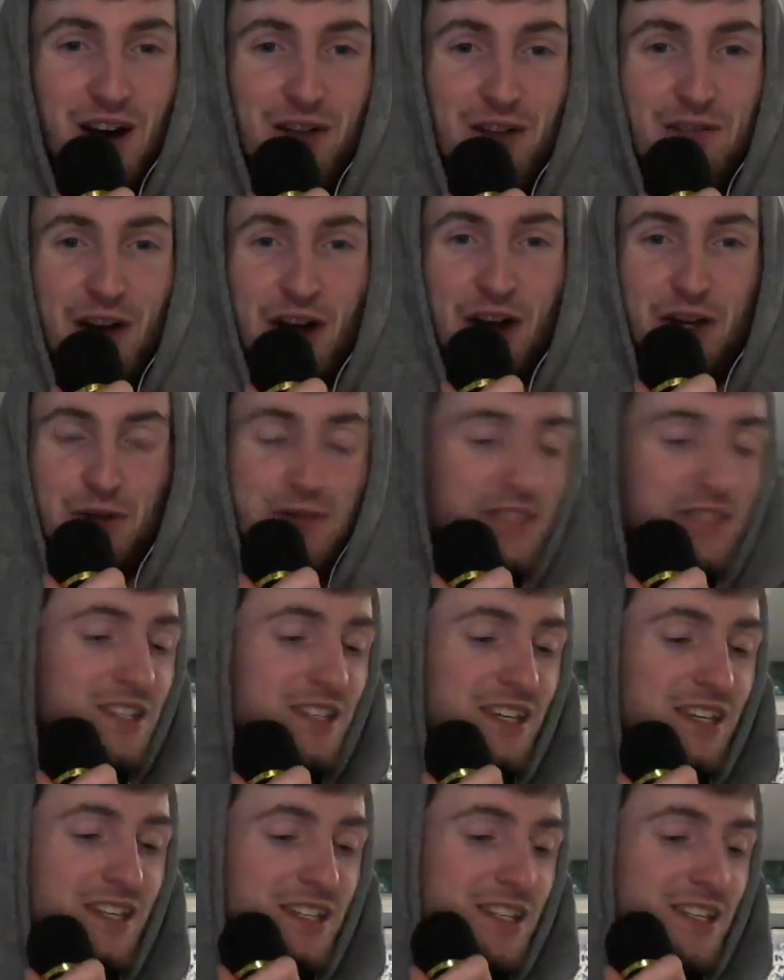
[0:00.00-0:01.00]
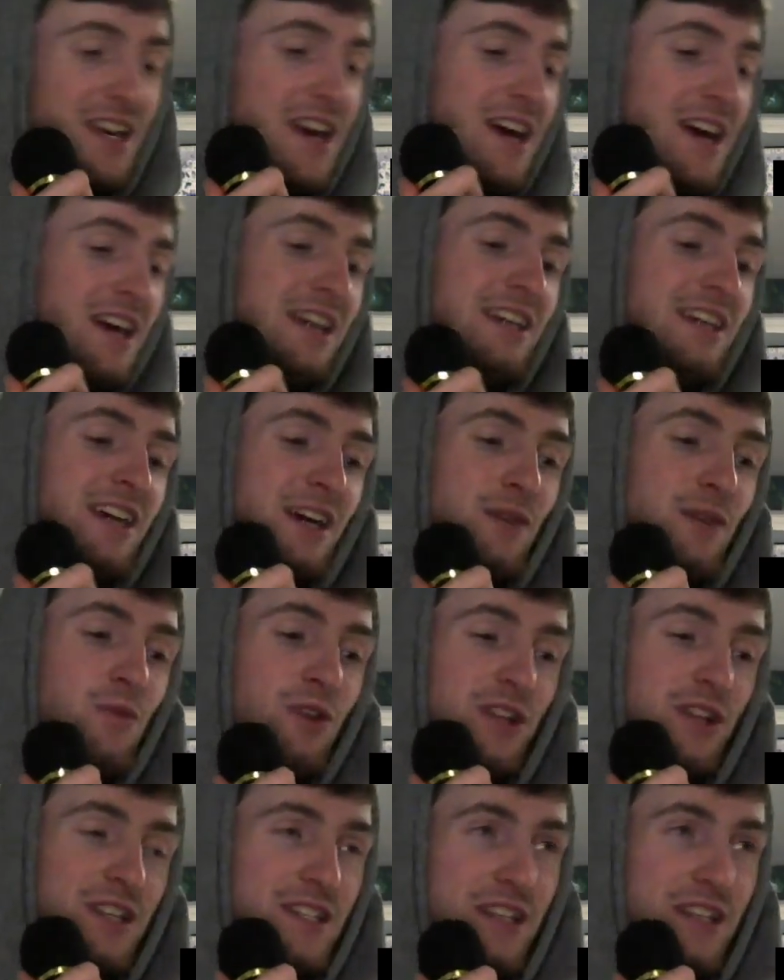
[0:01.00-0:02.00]
valued seats, Game
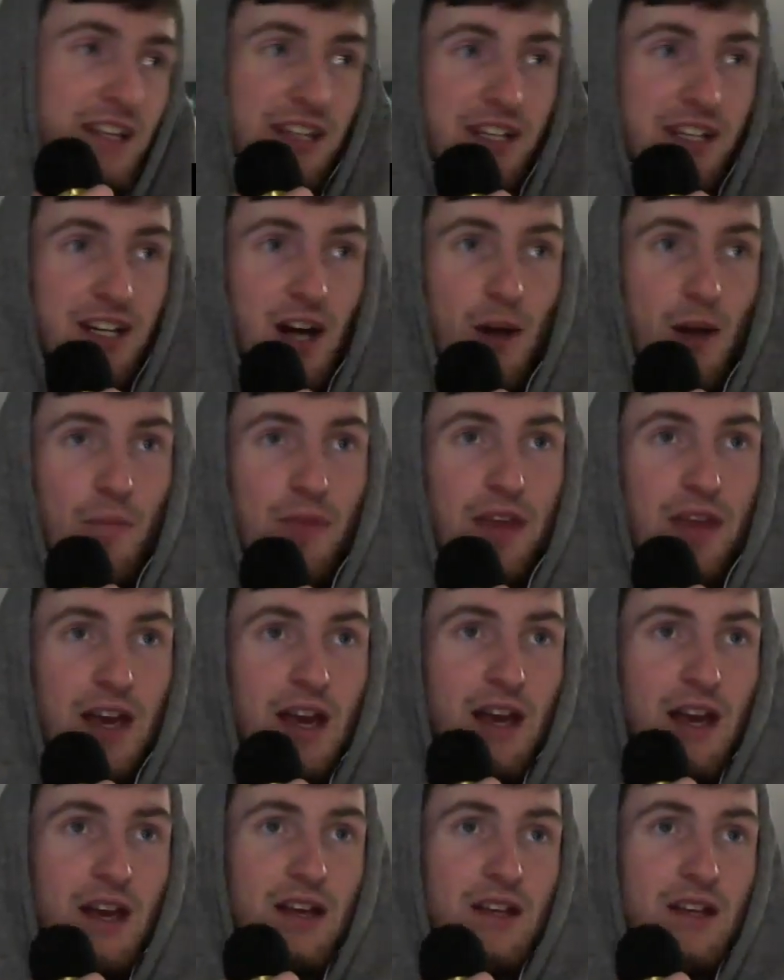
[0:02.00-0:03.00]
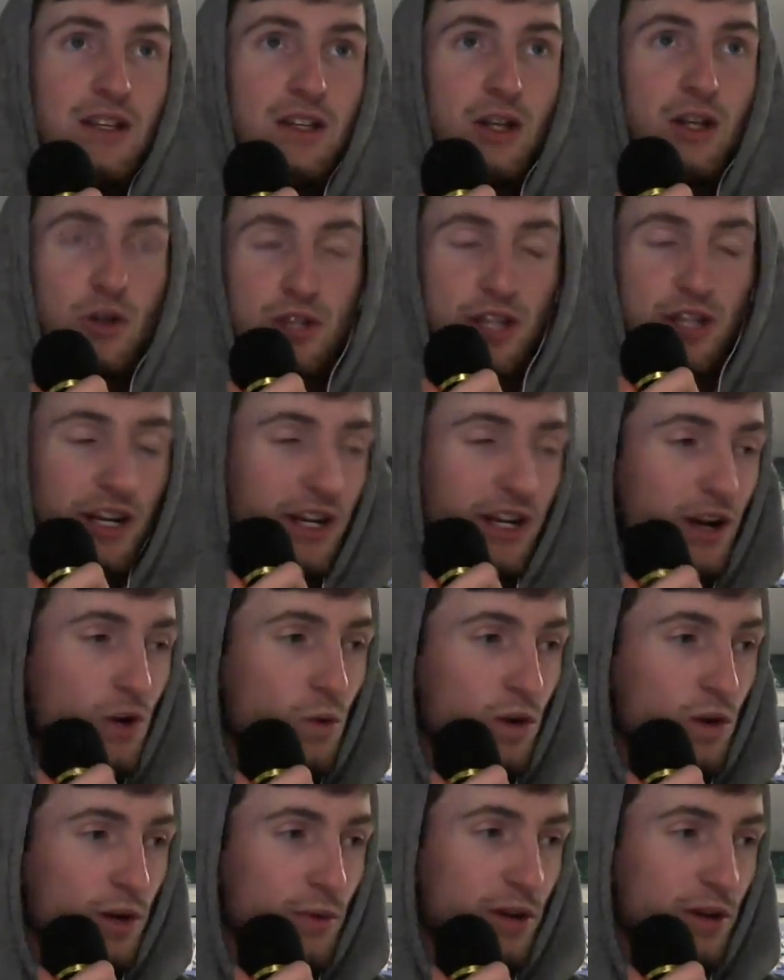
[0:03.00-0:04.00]
1 of the Stanley Cup. Go check out
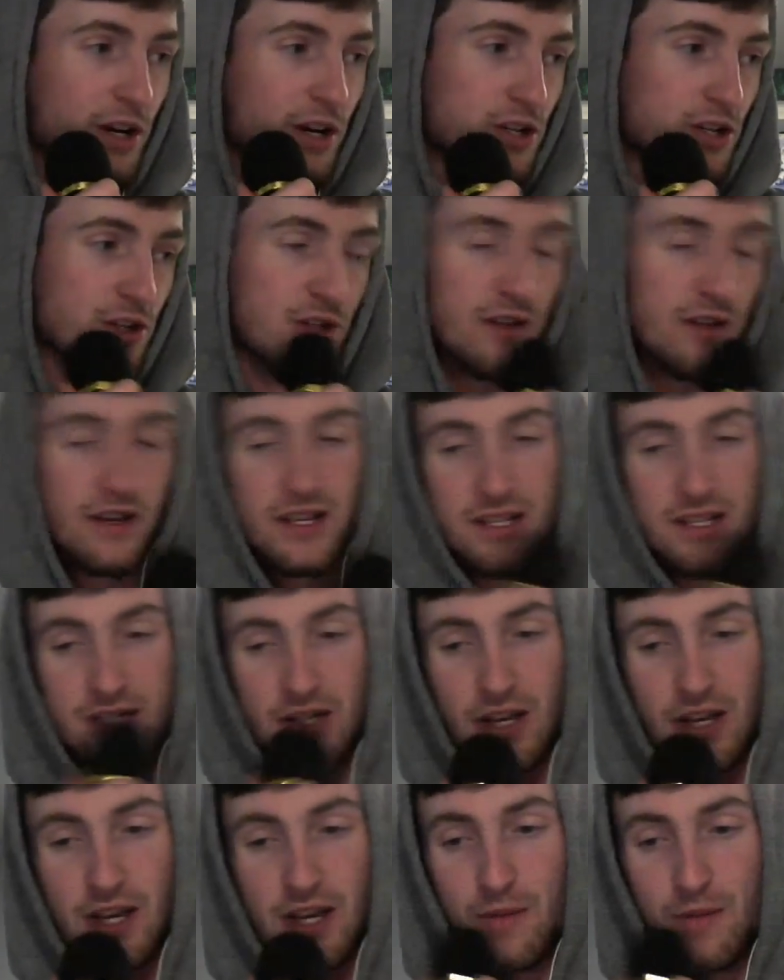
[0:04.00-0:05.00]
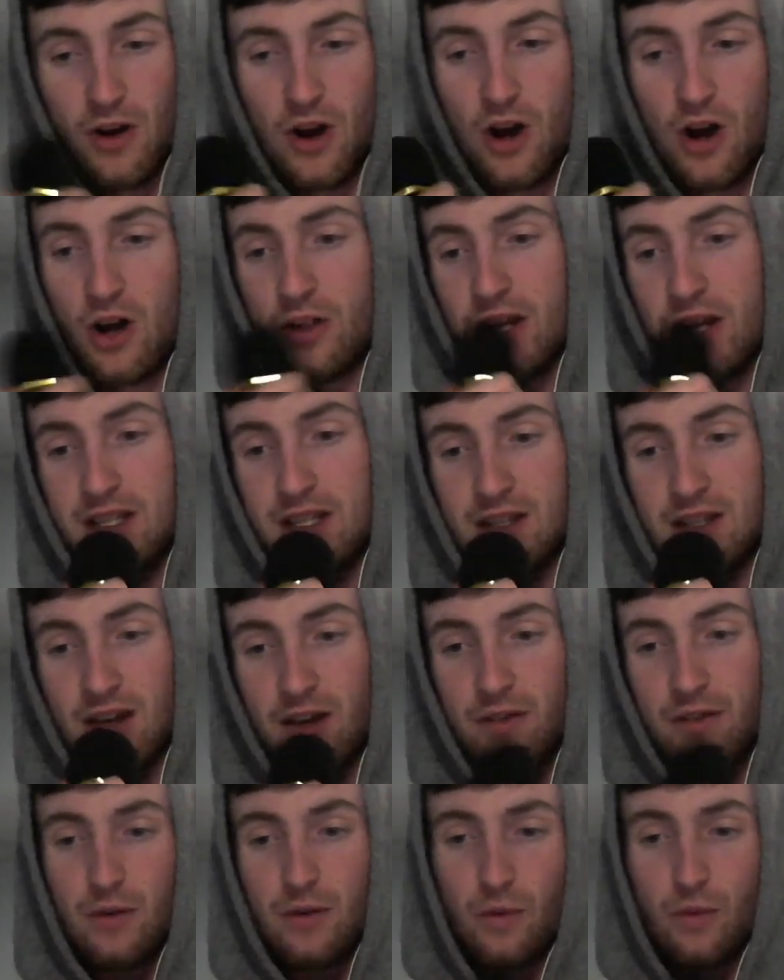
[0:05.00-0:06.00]
100, their Instagram, all that
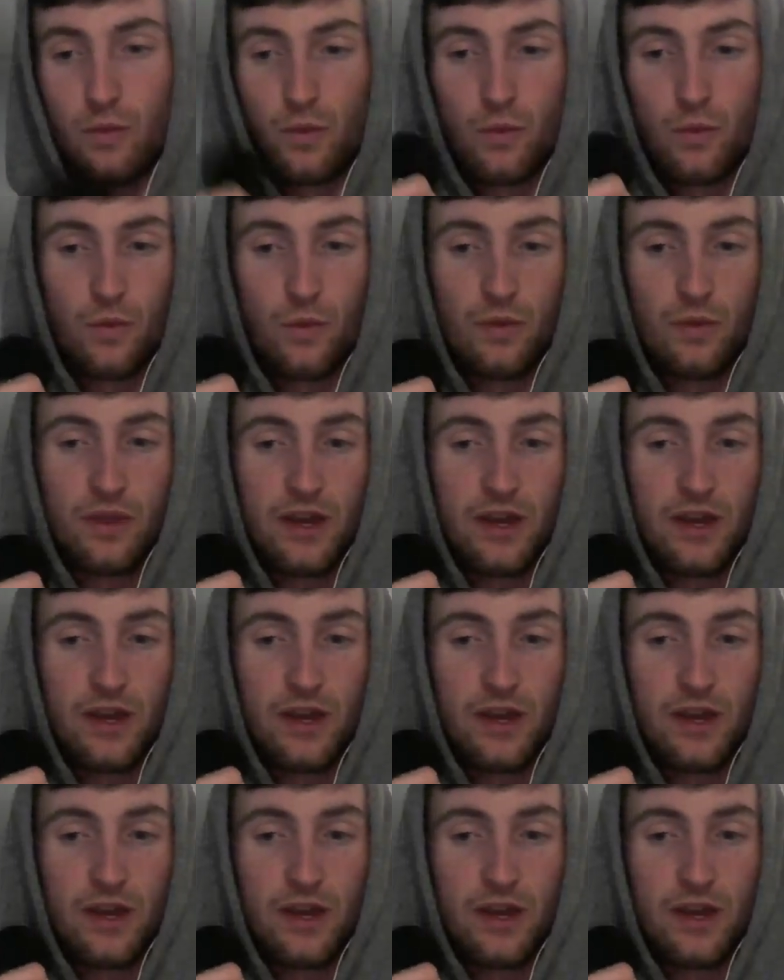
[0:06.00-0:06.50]
stuff. They